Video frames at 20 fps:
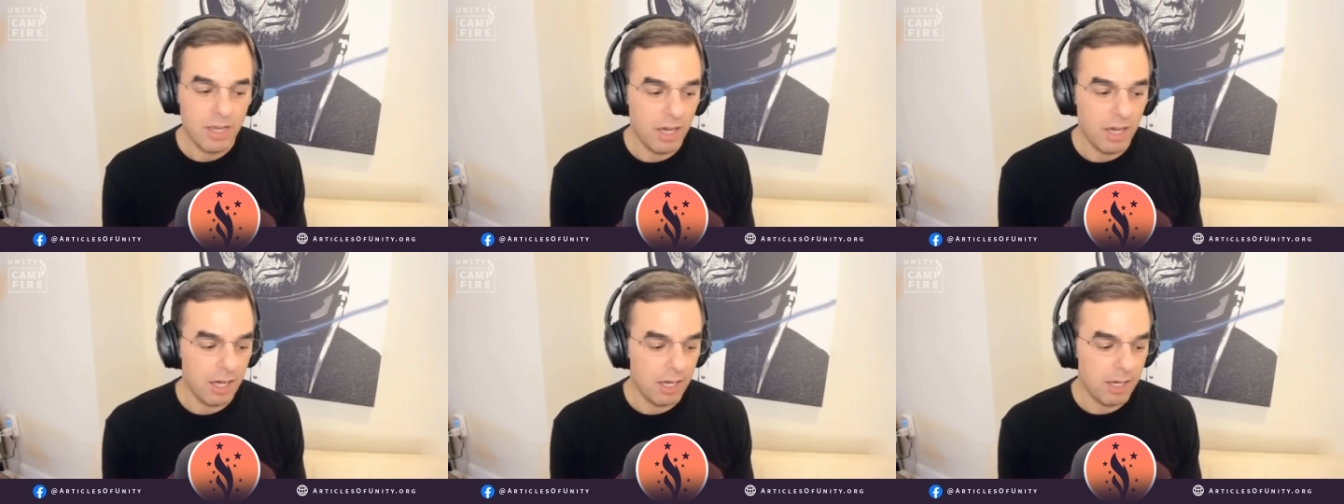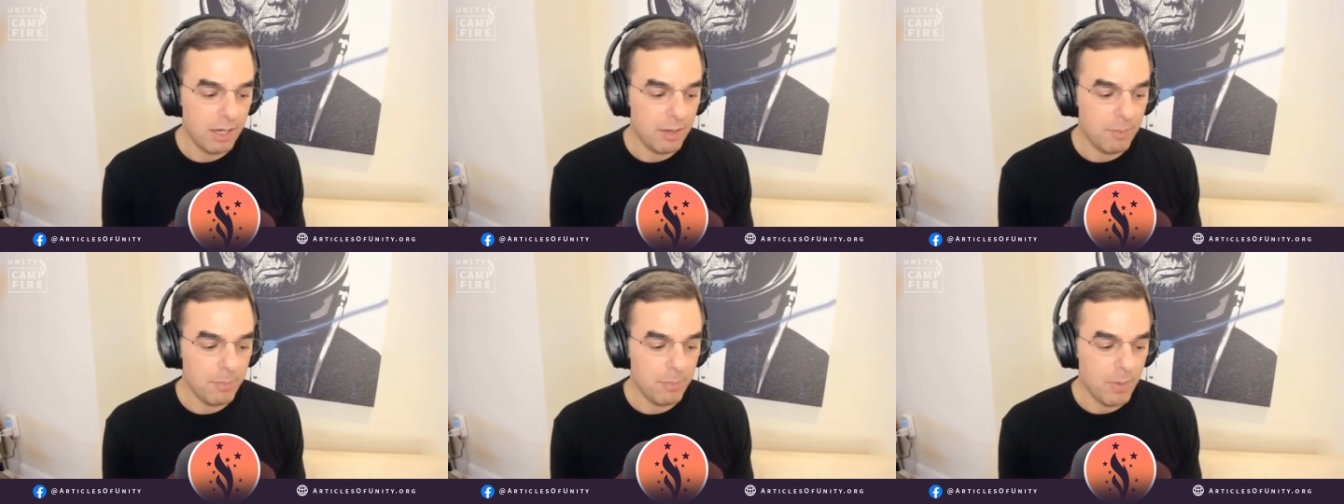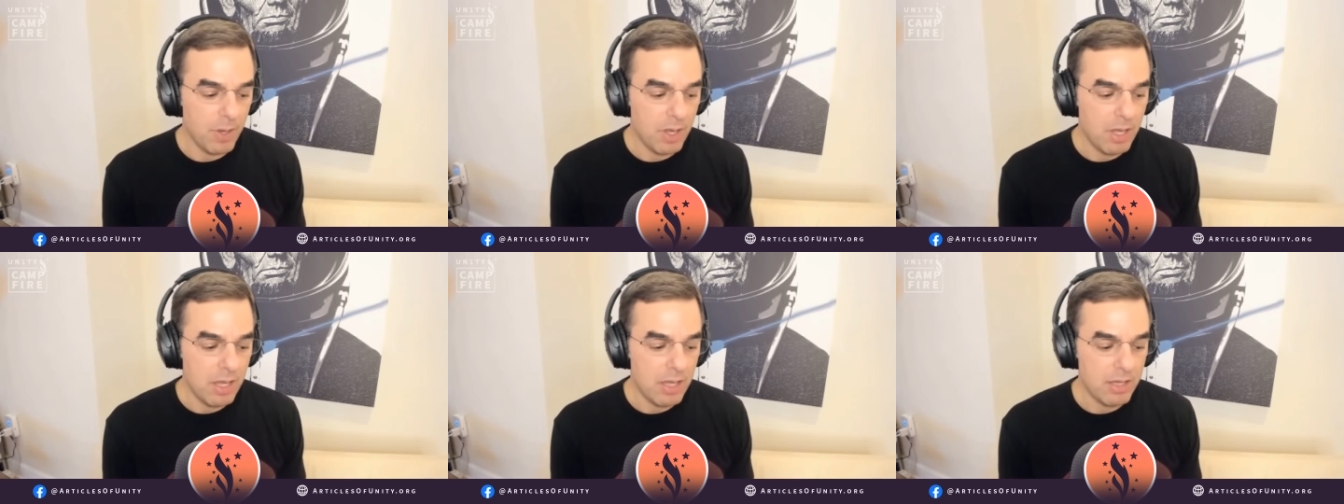
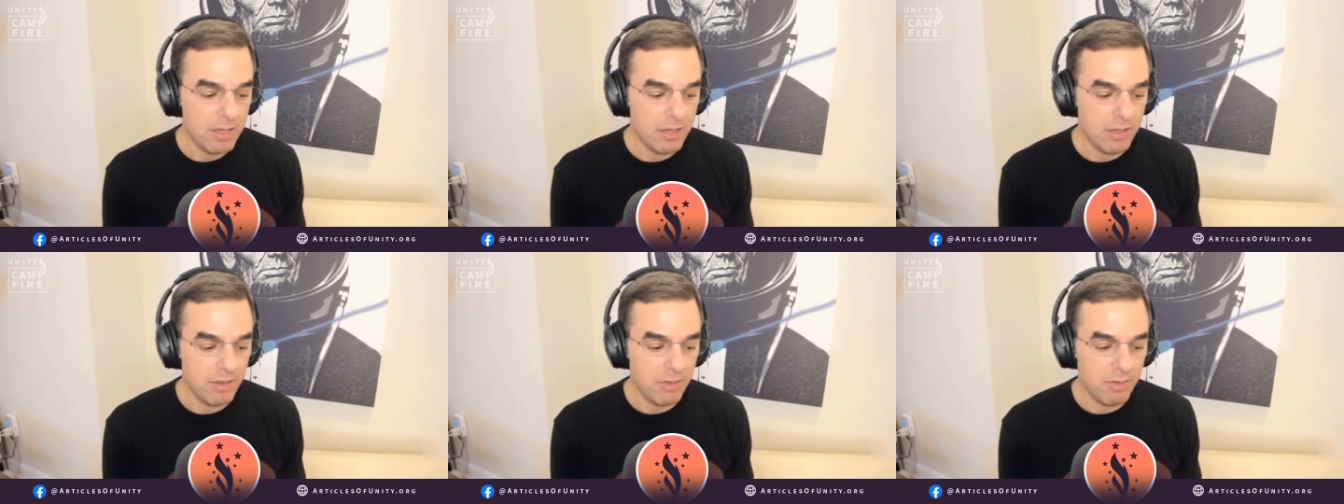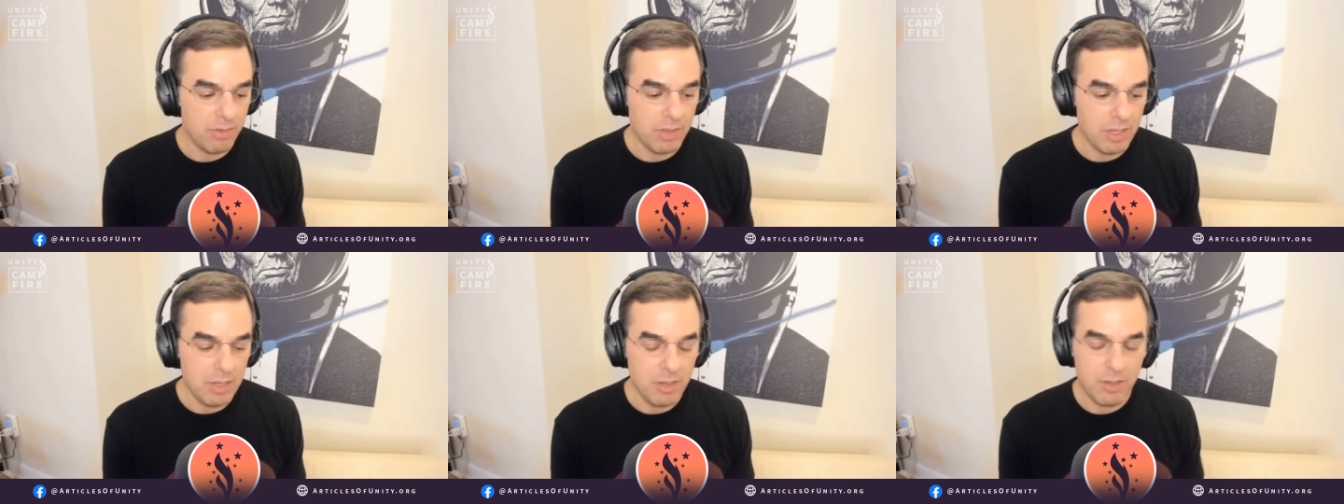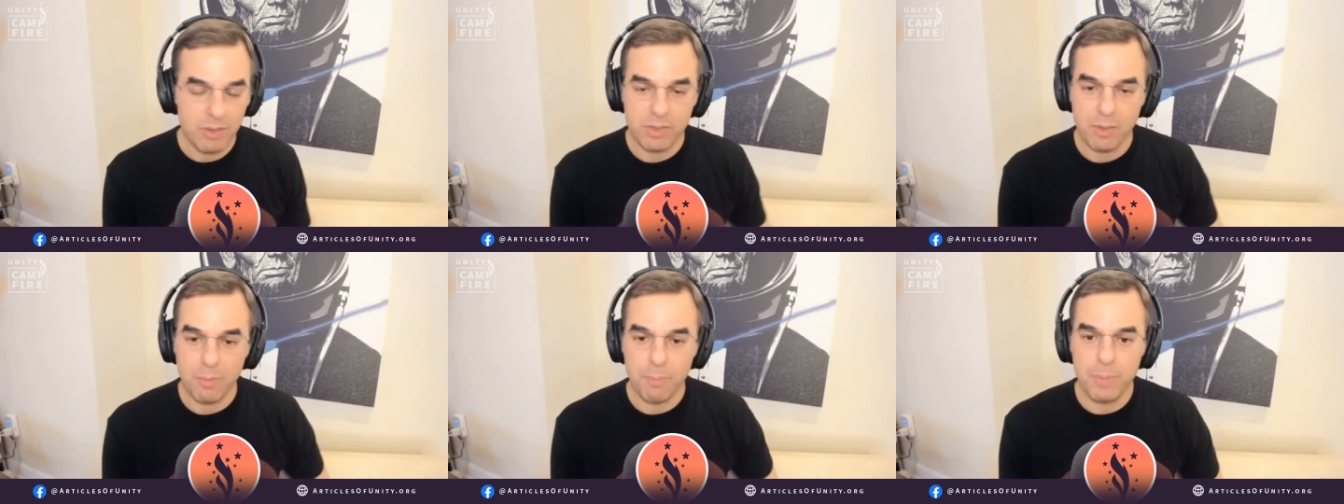
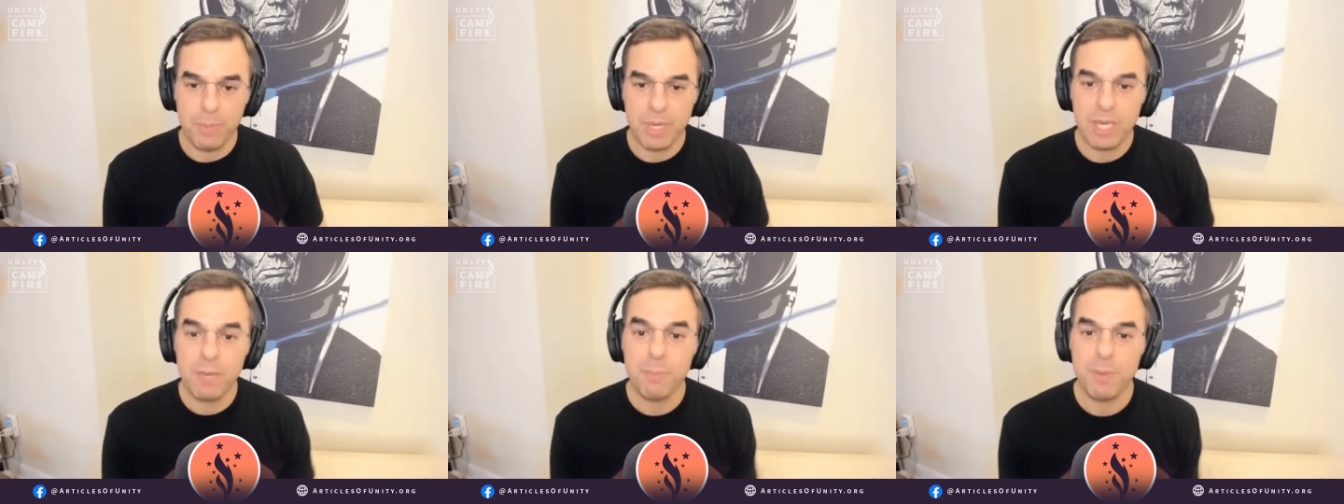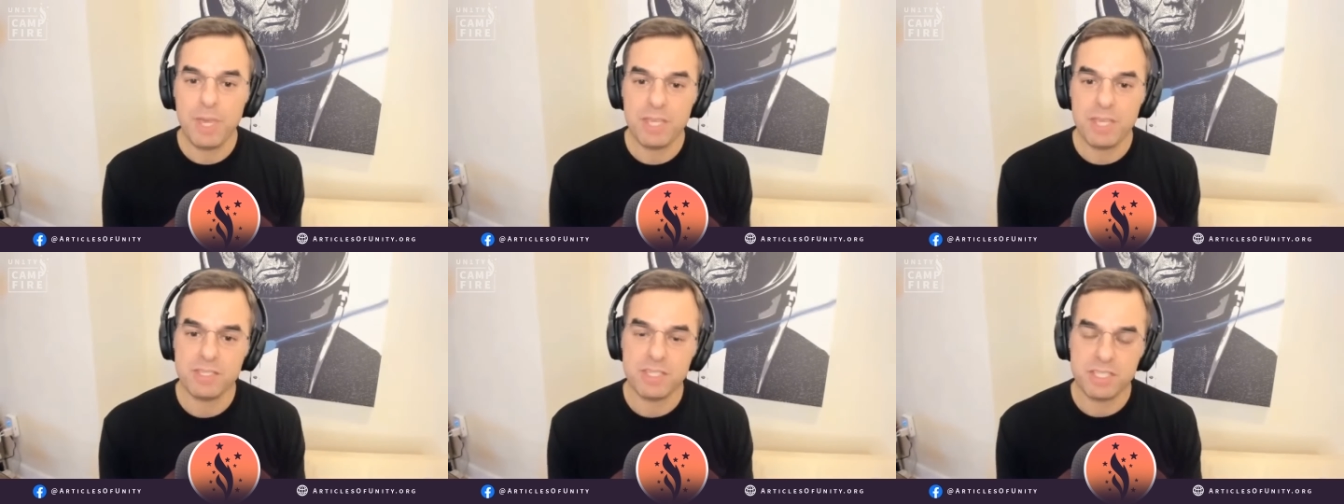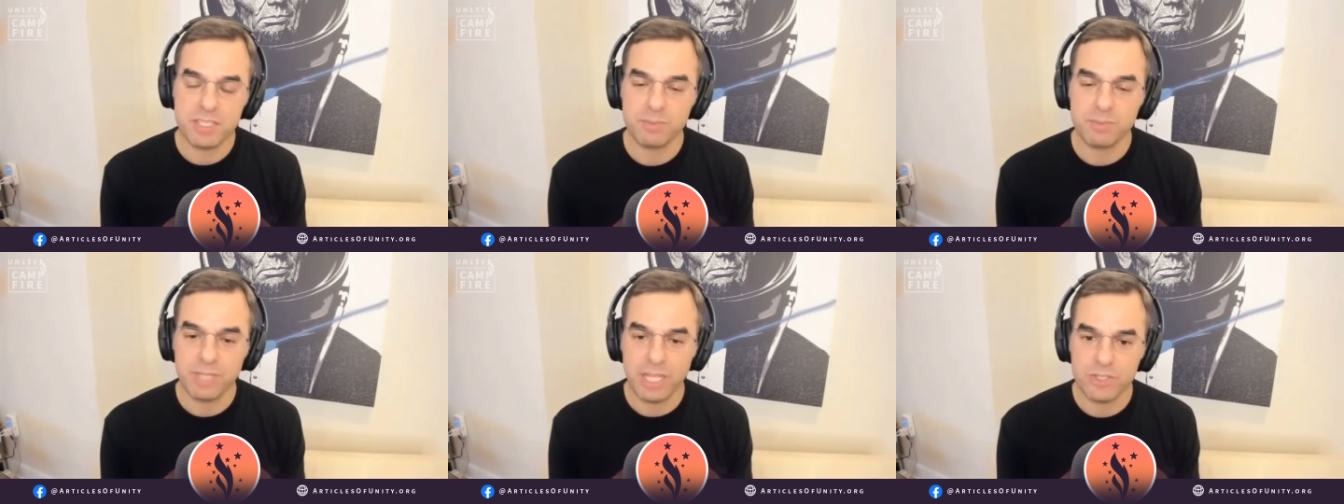The big
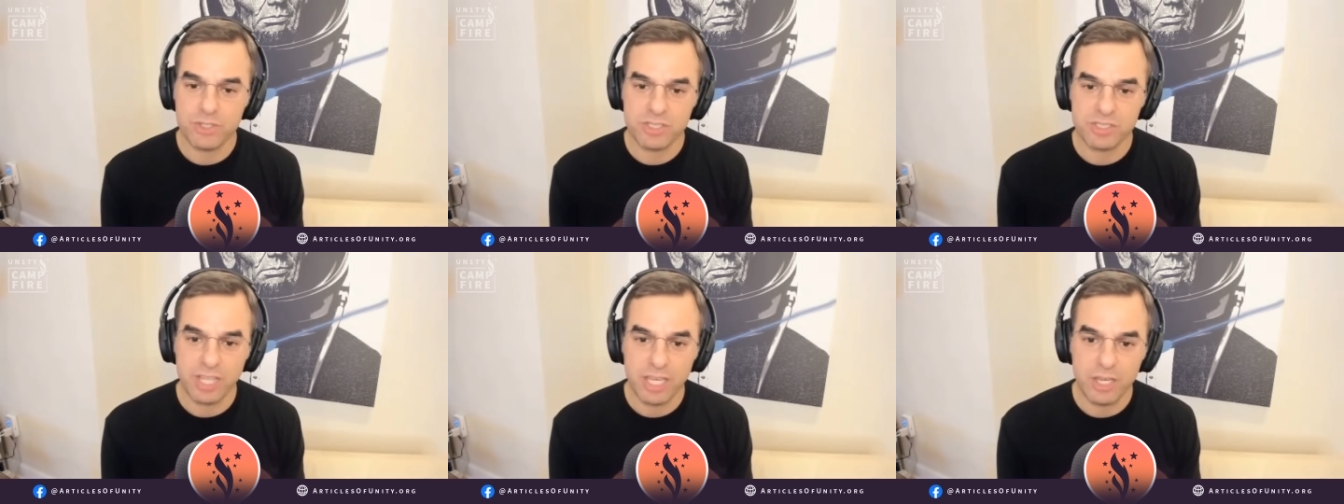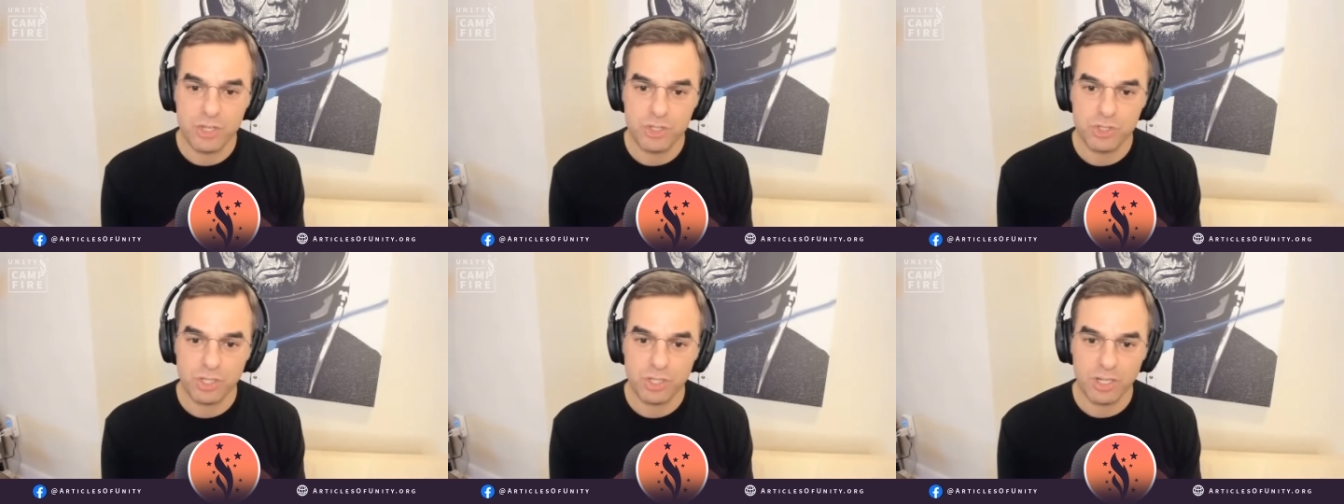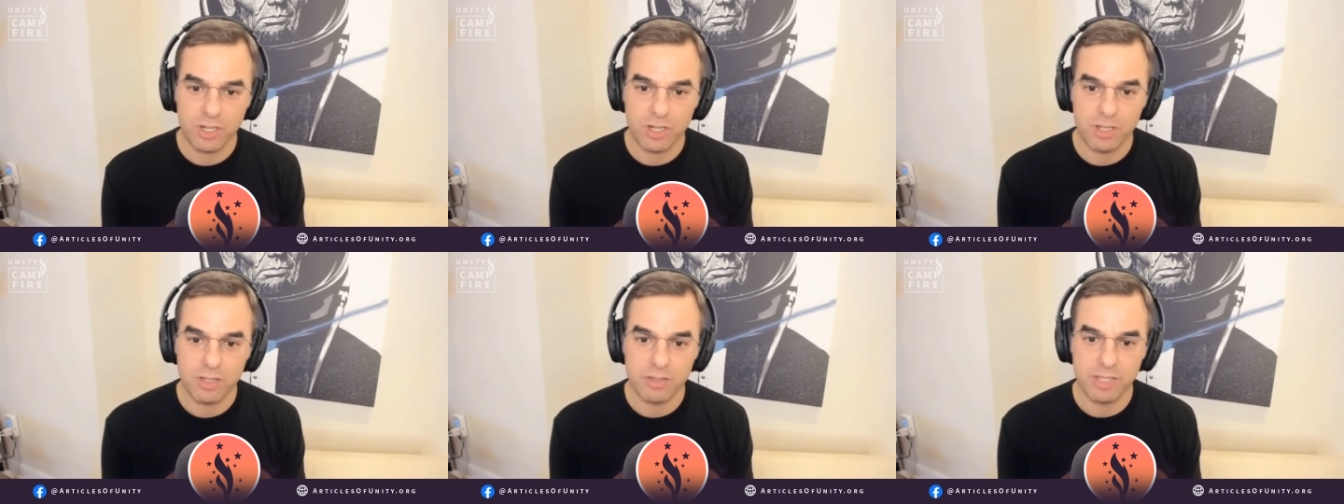pieces of
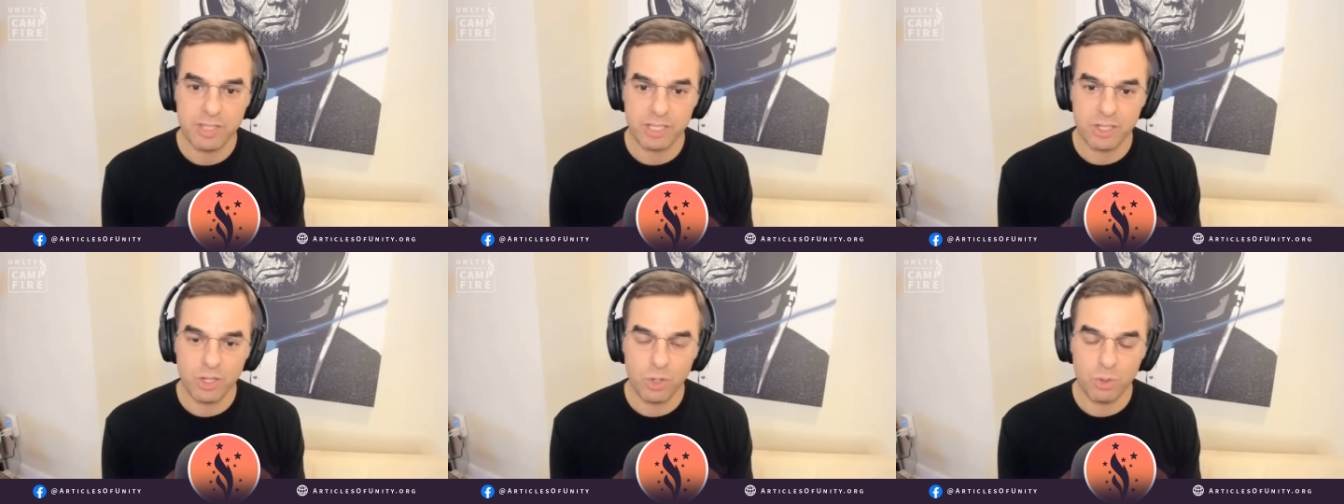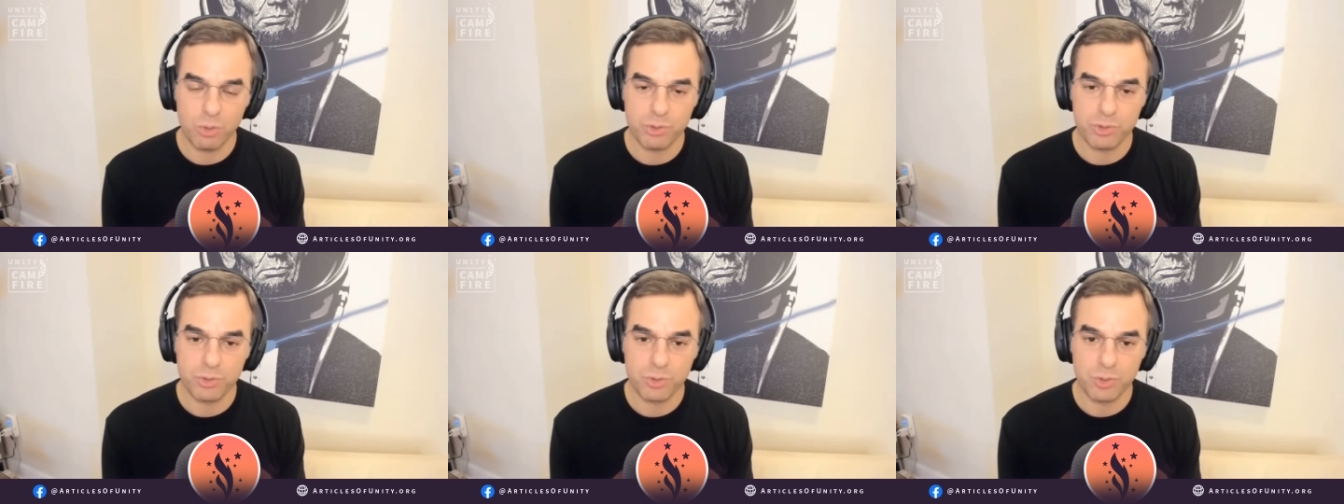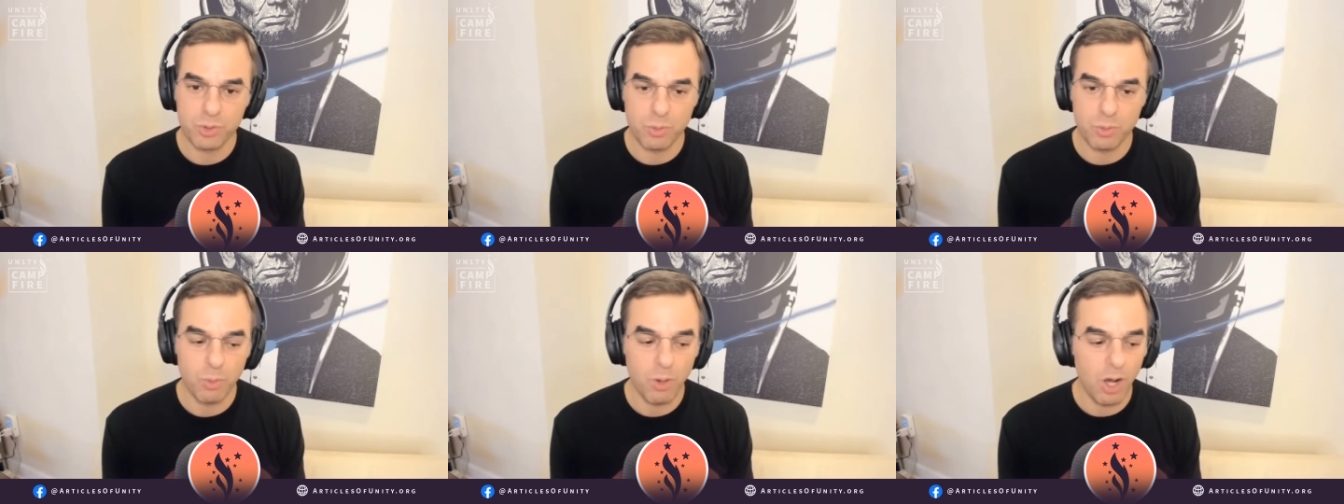legislation that go
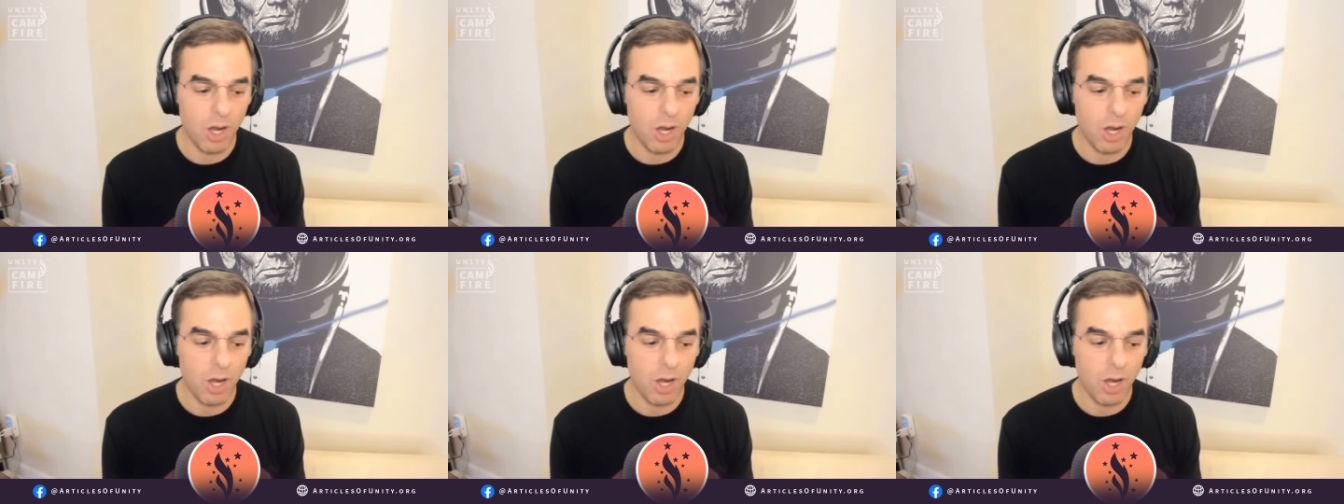through